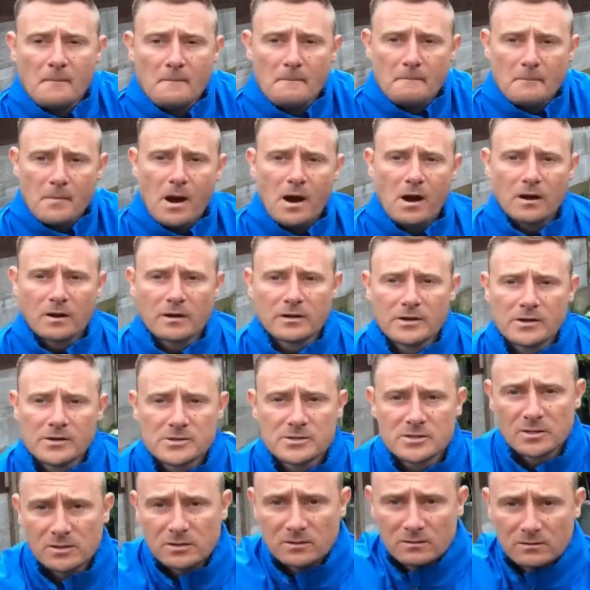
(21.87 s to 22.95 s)

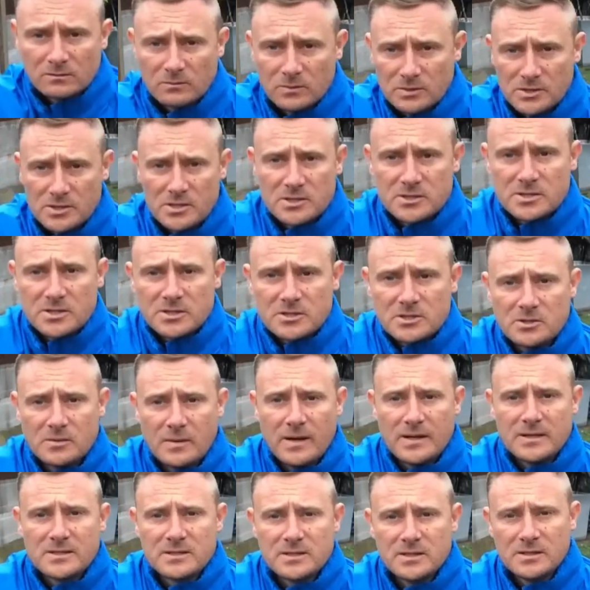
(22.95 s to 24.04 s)
markers, which is
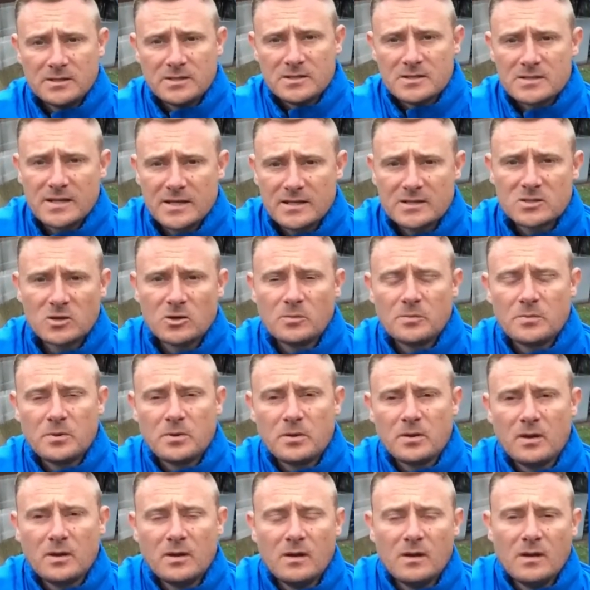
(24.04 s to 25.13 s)
situated and set up
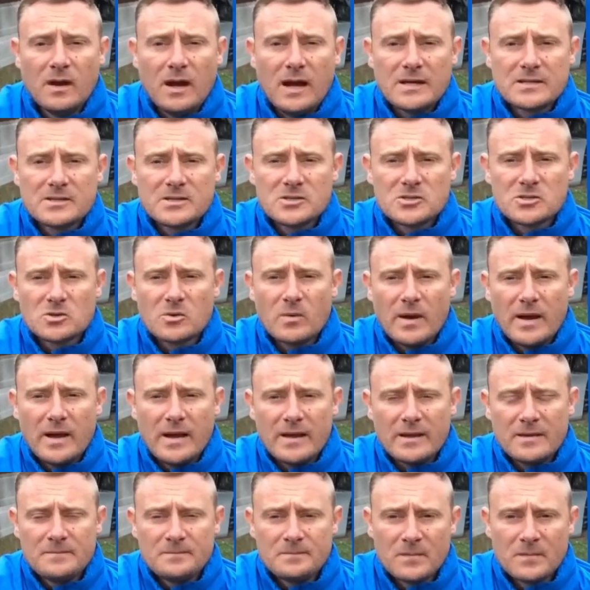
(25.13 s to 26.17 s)
as a square,